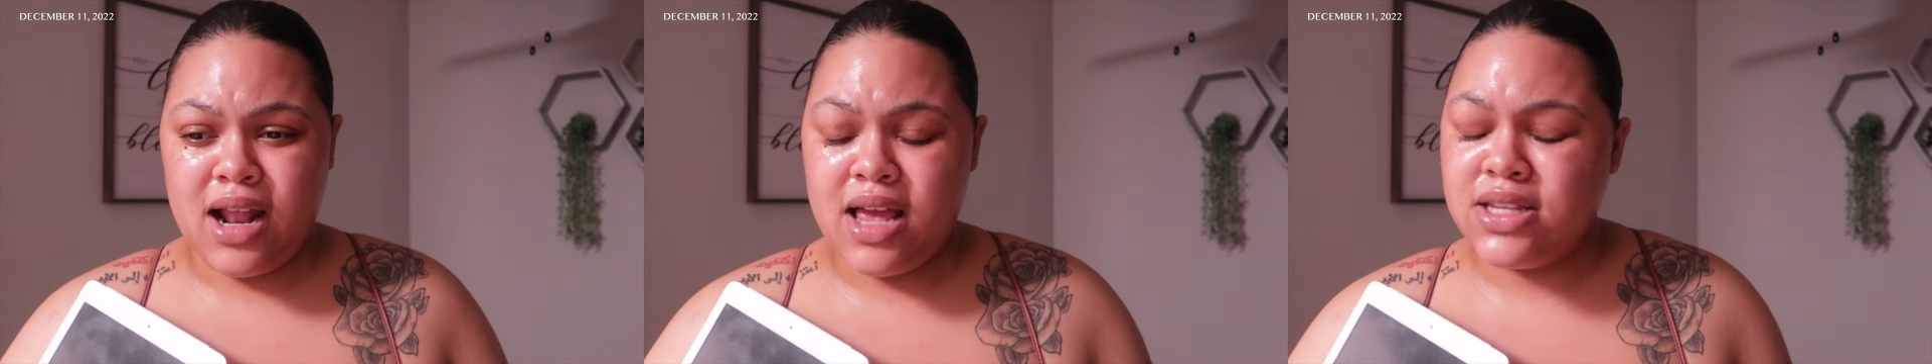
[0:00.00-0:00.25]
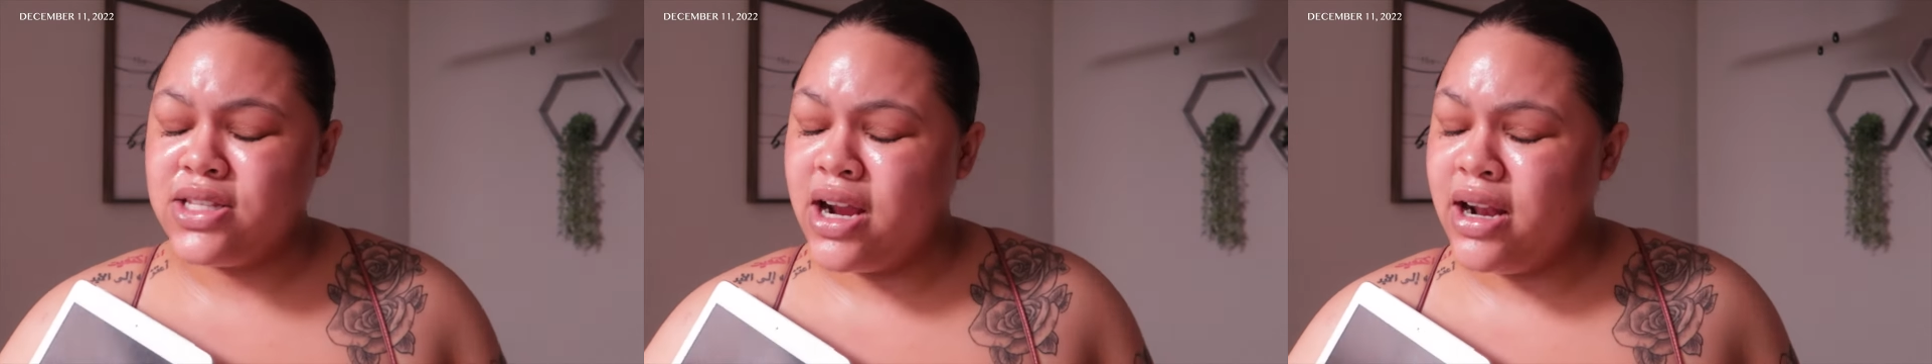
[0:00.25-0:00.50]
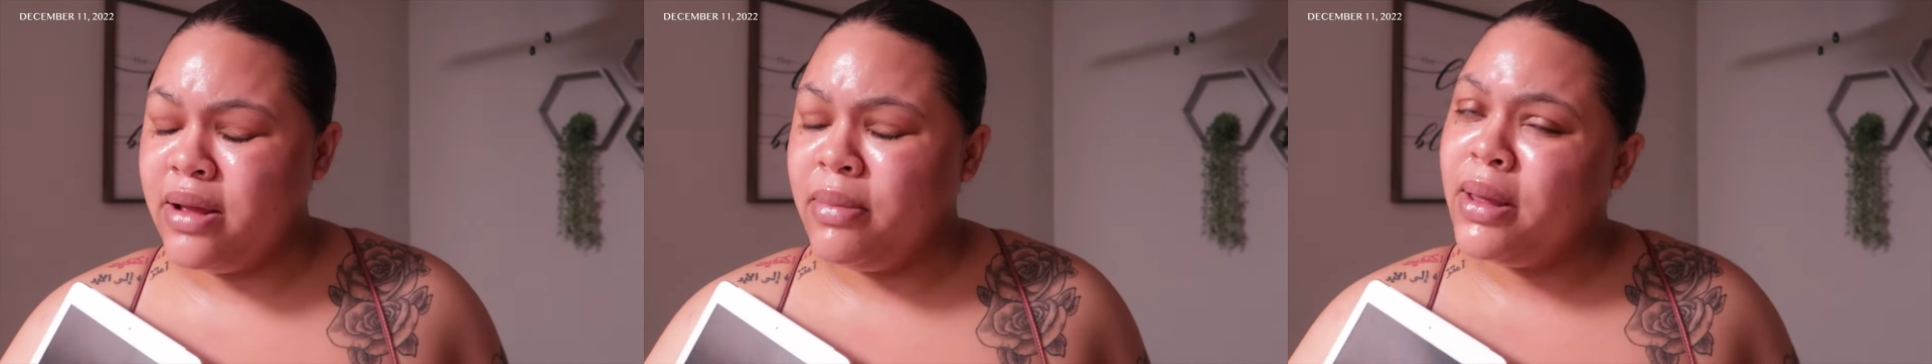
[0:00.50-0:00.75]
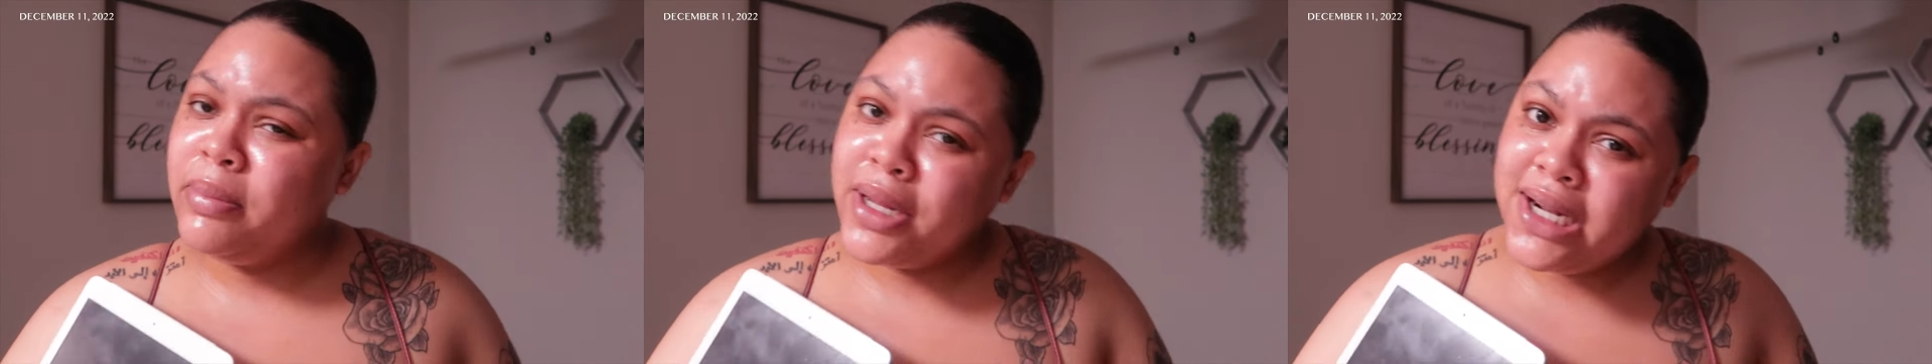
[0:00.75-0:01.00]
I started
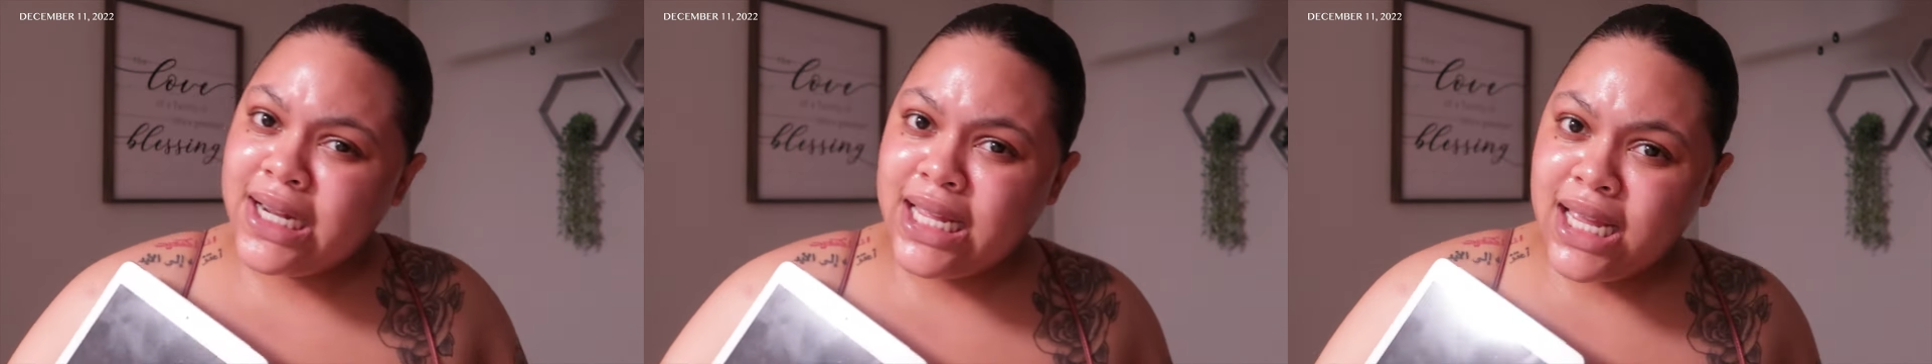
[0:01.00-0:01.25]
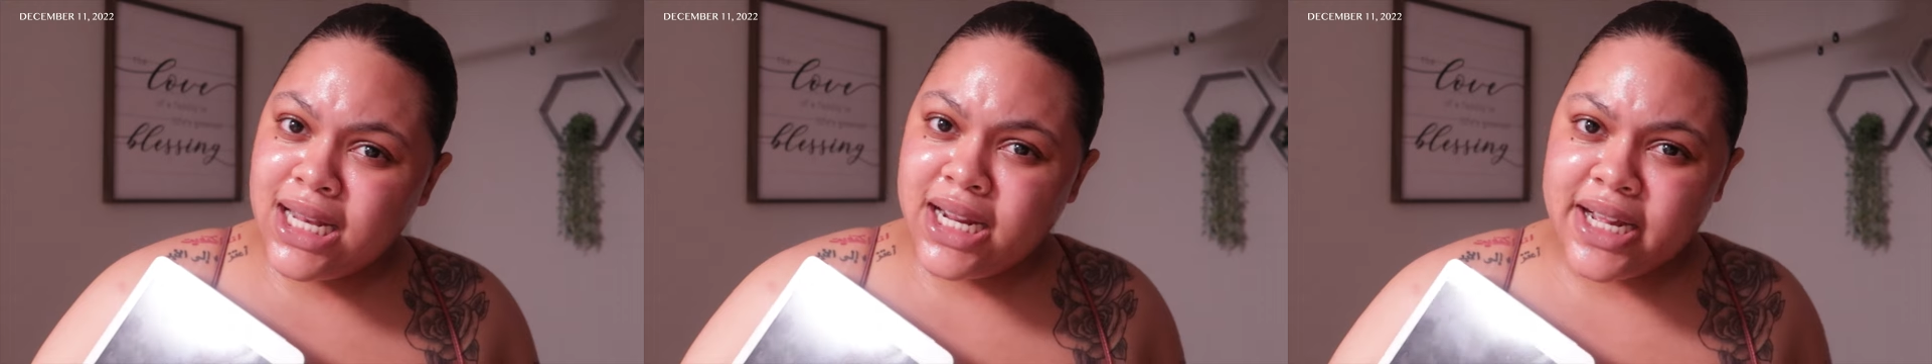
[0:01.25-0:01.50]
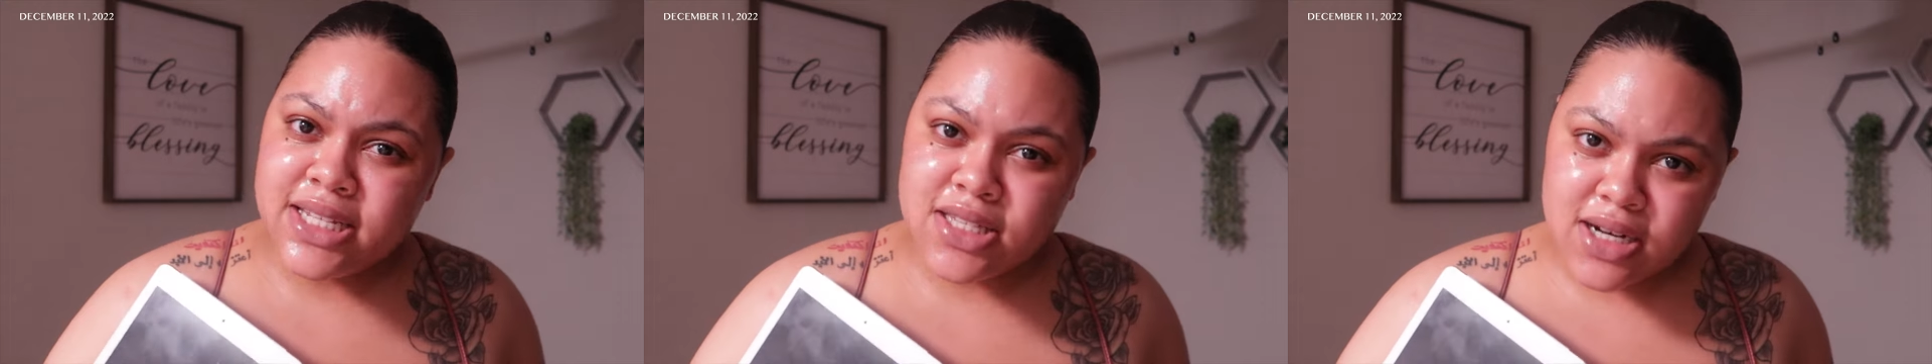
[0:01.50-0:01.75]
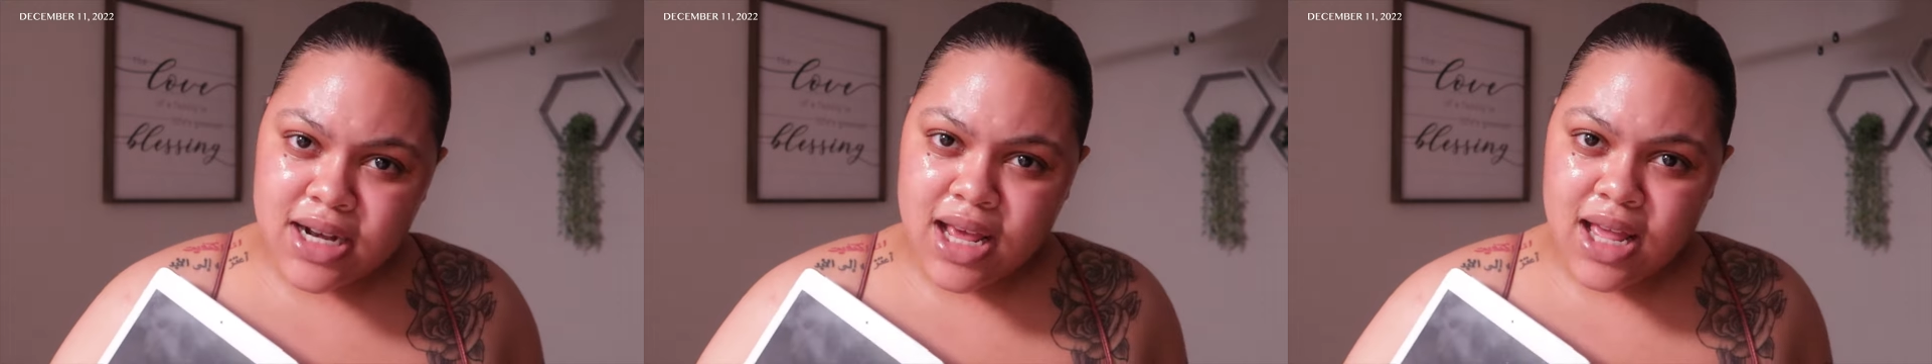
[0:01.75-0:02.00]
my period
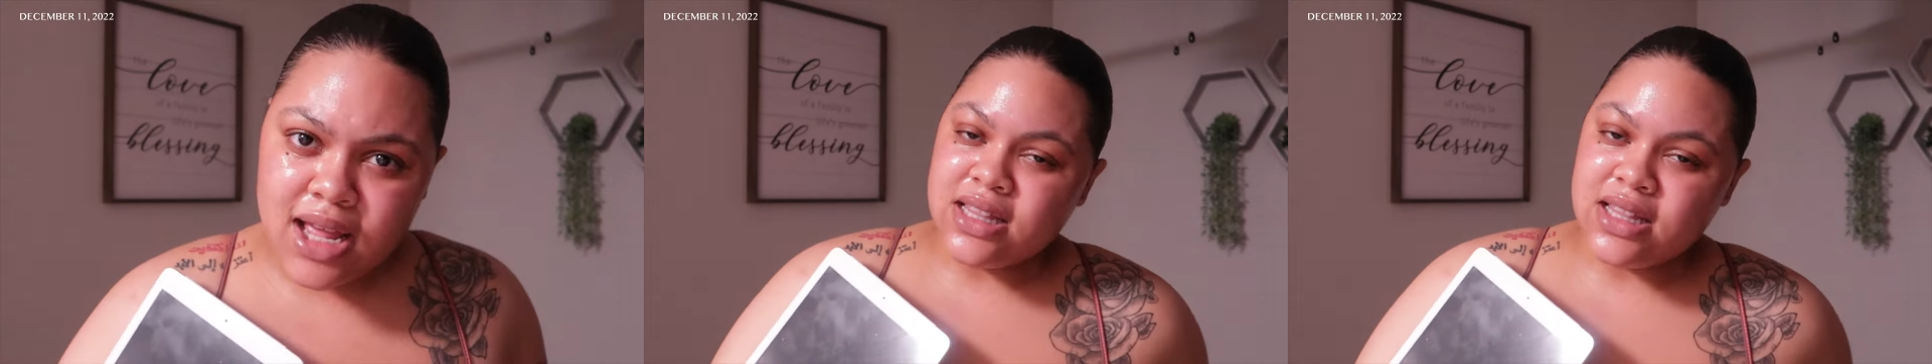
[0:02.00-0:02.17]
yesterday.